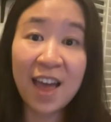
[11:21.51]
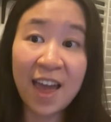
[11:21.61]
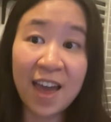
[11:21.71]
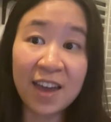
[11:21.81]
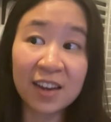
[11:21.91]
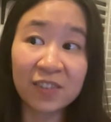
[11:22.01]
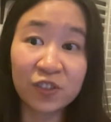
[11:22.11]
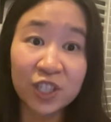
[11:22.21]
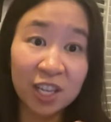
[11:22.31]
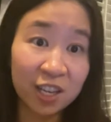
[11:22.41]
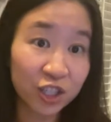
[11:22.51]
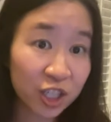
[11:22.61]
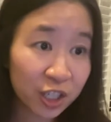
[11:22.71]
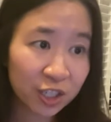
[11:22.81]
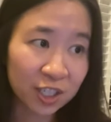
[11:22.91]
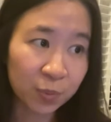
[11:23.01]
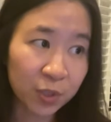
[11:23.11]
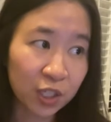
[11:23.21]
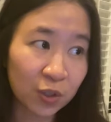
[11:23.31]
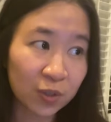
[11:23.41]
And if you're a data engineer, doesn't
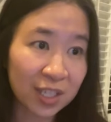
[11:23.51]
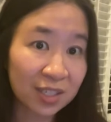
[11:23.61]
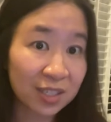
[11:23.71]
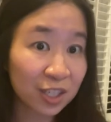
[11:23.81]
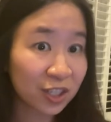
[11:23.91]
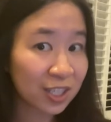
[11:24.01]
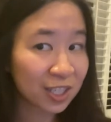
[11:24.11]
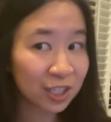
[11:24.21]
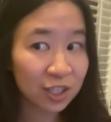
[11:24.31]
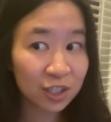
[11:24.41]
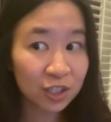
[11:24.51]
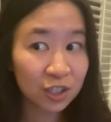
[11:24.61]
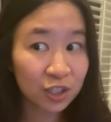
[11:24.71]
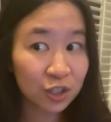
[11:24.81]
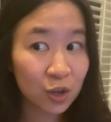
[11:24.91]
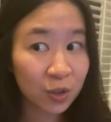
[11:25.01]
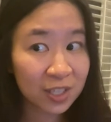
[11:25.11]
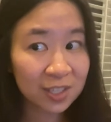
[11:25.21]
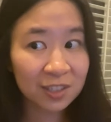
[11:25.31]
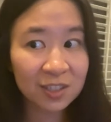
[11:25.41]
mean you don't necessarily need to know the
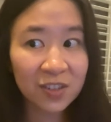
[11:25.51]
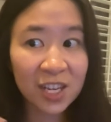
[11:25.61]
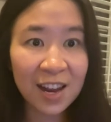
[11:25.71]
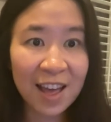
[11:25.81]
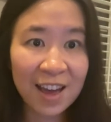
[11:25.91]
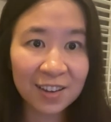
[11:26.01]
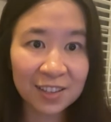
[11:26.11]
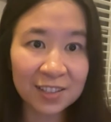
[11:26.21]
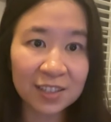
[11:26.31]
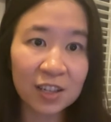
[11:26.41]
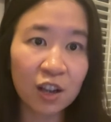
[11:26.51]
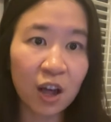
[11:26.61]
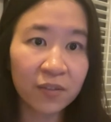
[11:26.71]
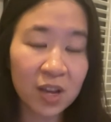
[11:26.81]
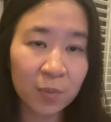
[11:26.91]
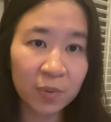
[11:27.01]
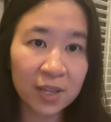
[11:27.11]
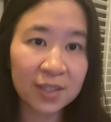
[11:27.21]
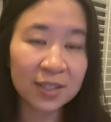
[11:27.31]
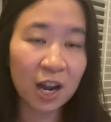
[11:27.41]
skills of a data analyst. And a lot of
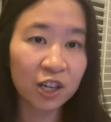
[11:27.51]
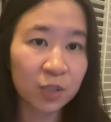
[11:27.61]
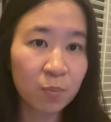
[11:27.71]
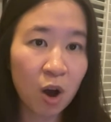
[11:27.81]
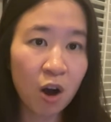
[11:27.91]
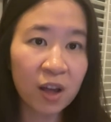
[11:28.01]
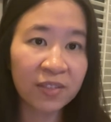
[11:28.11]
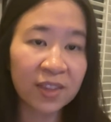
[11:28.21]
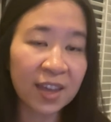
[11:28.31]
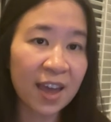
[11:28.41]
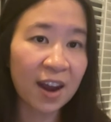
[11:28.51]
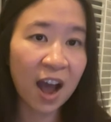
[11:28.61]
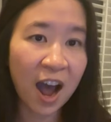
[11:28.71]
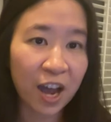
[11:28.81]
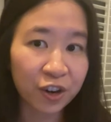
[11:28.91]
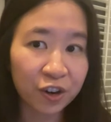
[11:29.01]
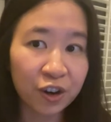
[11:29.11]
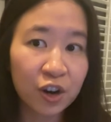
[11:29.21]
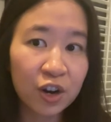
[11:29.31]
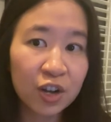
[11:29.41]
companies that are small and they can't
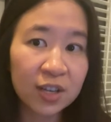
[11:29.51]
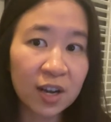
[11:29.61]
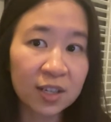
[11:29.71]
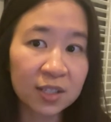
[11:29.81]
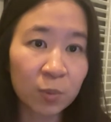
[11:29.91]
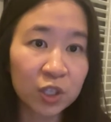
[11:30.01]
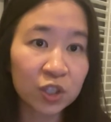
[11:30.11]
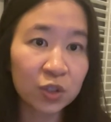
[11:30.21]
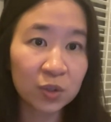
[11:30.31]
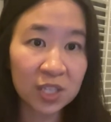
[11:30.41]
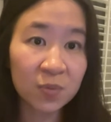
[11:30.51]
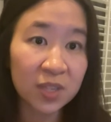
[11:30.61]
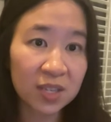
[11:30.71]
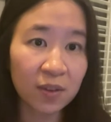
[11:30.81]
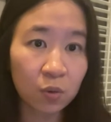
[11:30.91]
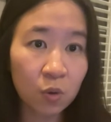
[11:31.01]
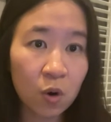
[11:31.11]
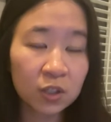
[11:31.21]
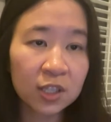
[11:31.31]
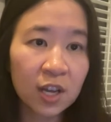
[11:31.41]
hire uh, someone to do these specific
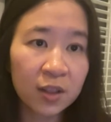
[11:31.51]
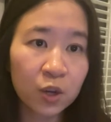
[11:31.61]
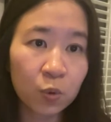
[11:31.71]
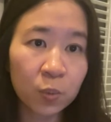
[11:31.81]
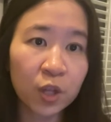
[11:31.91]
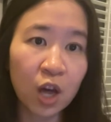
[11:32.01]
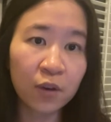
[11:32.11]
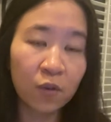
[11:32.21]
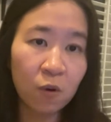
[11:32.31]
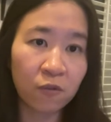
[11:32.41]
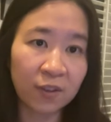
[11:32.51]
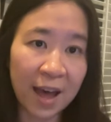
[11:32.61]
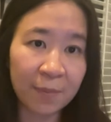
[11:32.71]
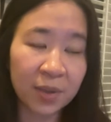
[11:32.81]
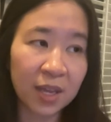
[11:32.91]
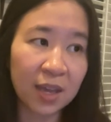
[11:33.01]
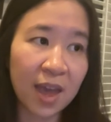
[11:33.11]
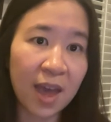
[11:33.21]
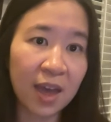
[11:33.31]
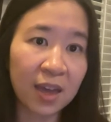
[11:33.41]
roles, there will be a lot of overlapping
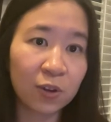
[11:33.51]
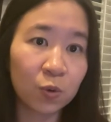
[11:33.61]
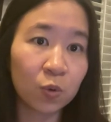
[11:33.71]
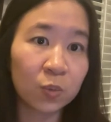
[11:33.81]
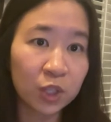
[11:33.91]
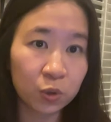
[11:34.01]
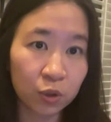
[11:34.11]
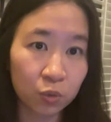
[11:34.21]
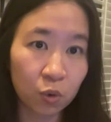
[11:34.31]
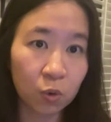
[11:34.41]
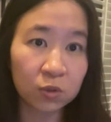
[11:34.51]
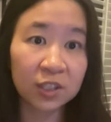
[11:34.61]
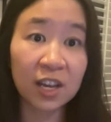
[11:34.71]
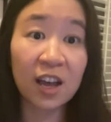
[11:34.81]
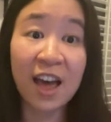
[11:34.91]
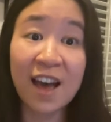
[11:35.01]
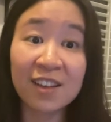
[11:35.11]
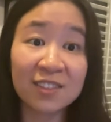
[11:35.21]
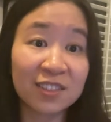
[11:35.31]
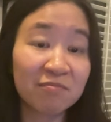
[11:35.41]
and you will be doing roles
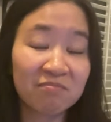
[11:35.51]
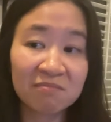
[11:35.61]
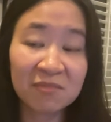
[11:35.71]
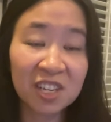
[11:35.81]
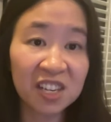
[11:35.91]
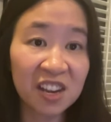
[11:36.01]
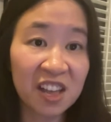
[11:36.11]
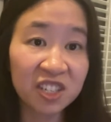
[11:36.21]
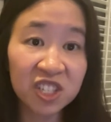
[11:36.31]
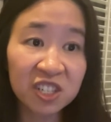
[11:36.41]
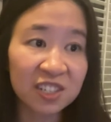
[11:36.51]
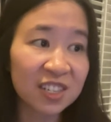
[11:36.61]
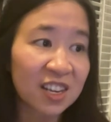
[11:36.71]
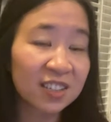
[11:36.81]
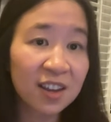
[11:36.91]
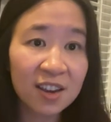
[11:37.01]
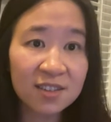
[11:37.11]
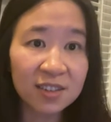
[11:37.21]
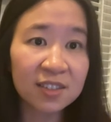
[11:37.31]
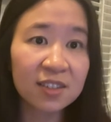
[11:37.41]
as data engineer, a data
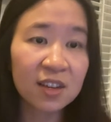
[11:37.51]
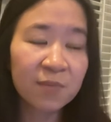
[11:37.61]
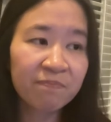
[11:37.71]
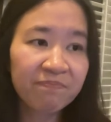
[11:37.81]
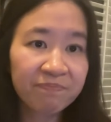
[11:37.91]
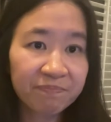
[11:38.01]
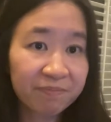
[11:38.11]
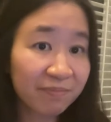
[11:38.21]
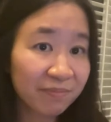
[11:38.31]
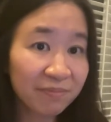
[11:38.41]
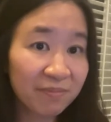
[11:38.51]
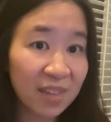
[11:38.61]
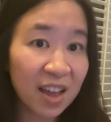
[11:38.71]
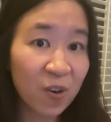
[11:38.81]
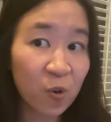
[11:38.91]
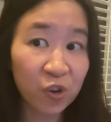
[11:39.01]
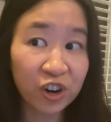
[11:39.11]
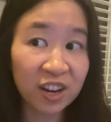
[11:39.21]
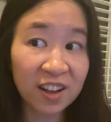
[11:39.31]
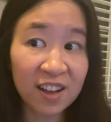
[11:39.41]
scientist,
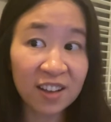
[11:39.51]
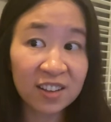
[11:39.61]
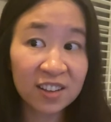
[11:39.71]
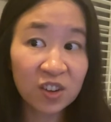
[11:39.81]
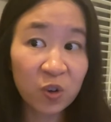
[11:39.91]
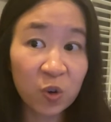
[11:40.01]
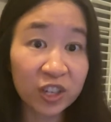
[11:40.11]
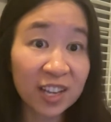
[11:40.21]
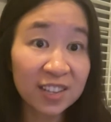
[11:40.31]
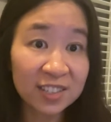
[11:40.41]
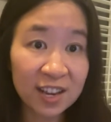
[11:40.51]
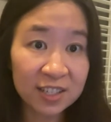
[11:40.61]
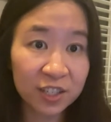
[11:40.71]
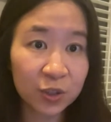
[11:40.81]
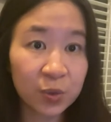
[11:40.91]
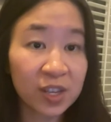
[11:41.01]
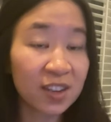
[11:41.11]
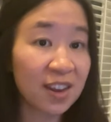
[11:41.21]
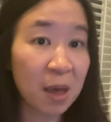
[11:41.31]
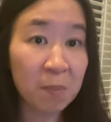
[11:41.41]
or, uh, or a data scientist doing
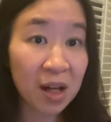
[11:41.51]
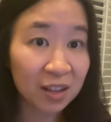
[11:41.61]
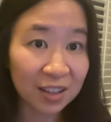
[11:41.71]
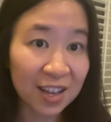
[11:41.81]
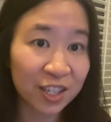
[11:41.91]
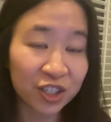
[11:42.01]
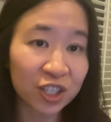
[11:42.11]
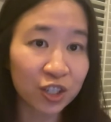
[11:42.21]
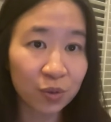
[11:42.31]
an ML engineer